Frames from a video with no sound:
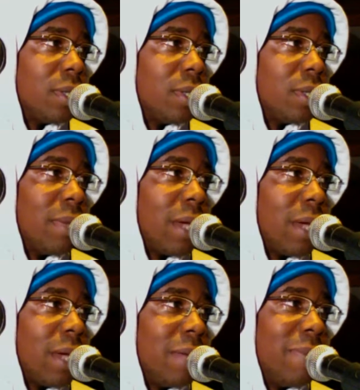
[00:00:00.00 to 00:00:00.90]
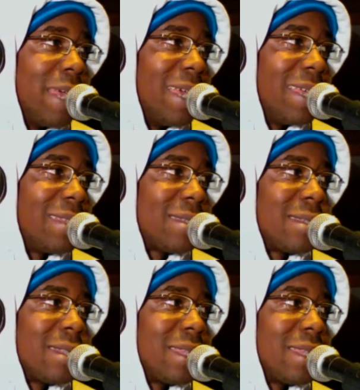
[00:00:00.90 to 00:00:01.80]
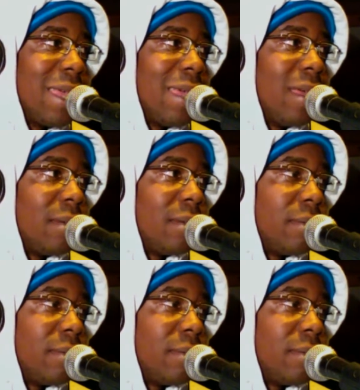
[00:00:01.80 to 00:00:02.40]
and en masse like that?